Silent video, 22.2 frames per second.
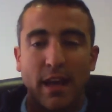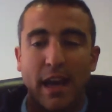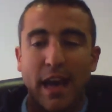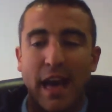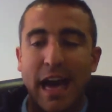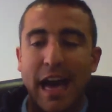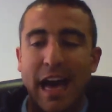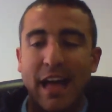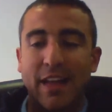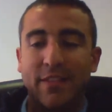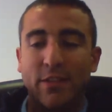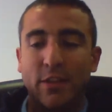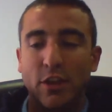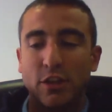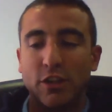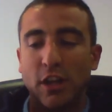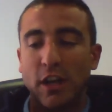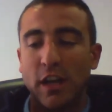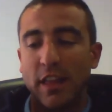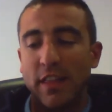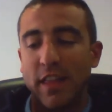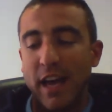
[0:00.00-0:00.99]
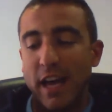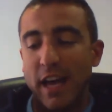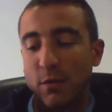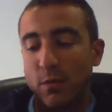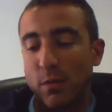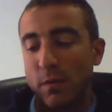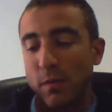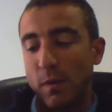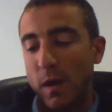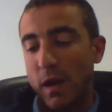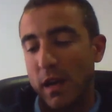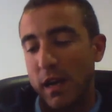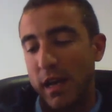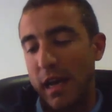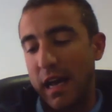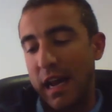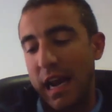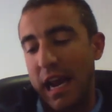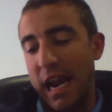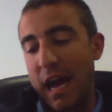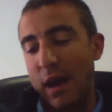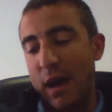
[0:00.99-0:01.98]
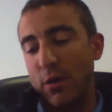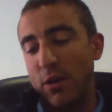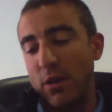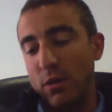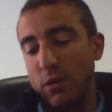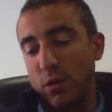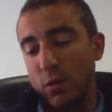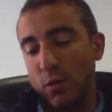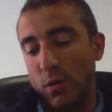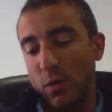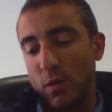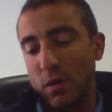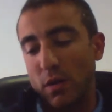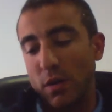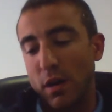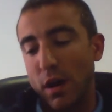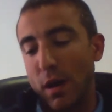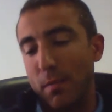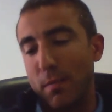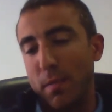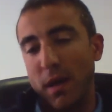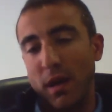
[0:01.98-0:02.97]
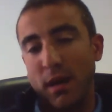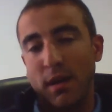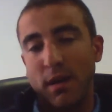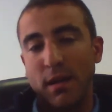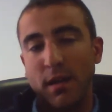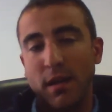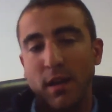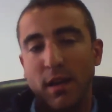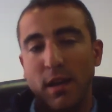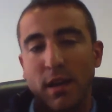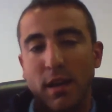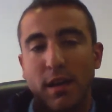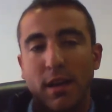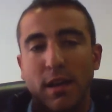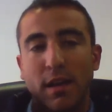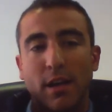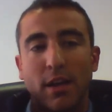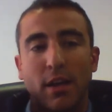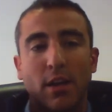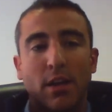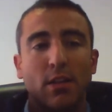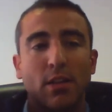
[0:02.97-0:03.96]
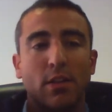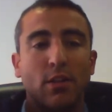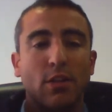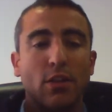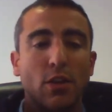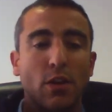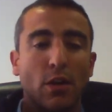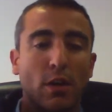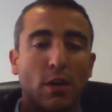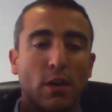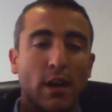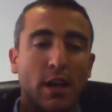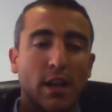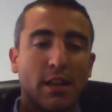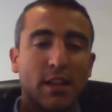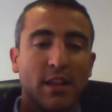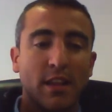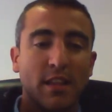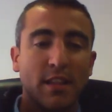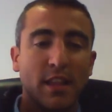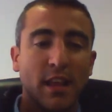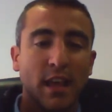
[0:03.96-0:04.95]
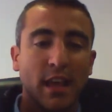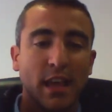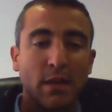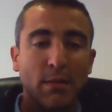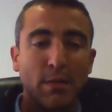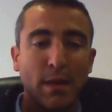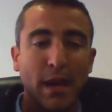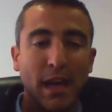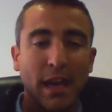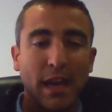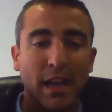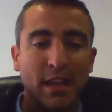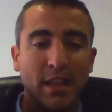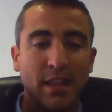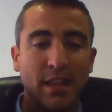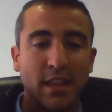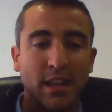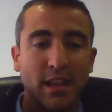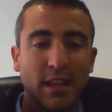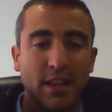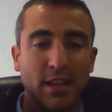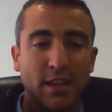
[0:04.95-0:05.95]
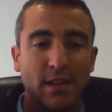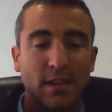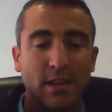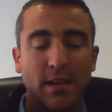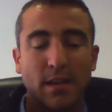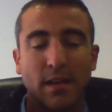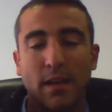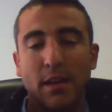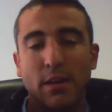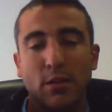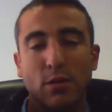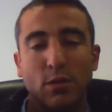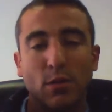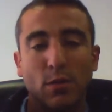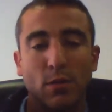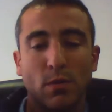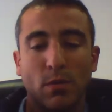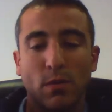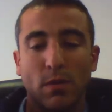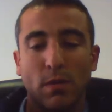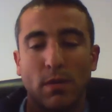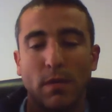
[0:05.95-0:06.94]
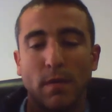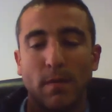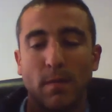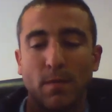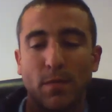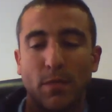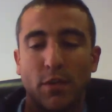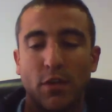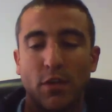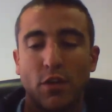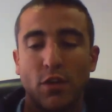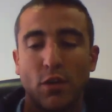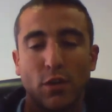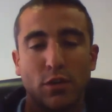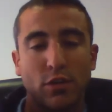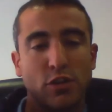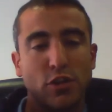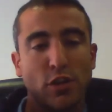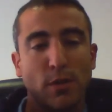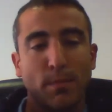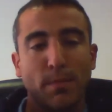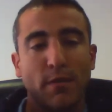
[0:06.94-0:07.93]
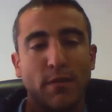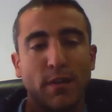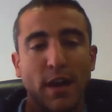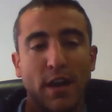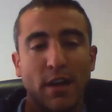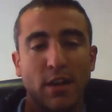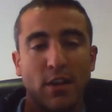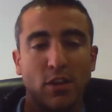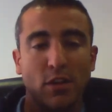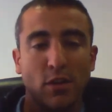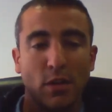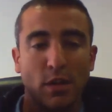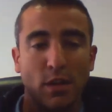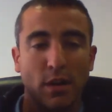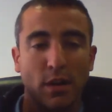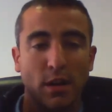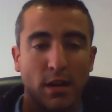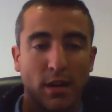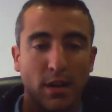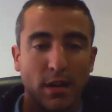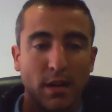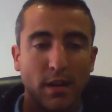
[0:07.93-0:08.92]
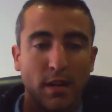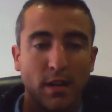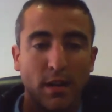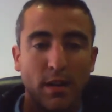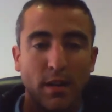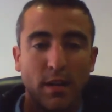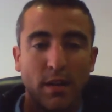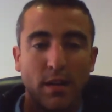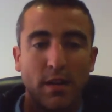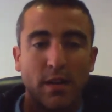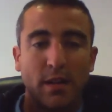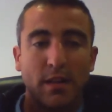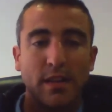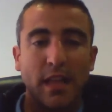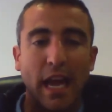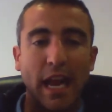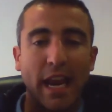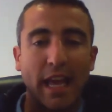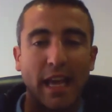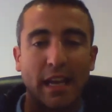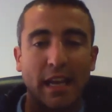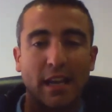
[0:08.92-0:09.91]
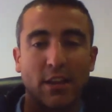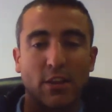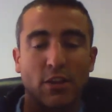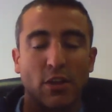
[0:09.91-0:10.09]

And not only that, we will allow you to copy your existing eBay listings into your Shopify store directly.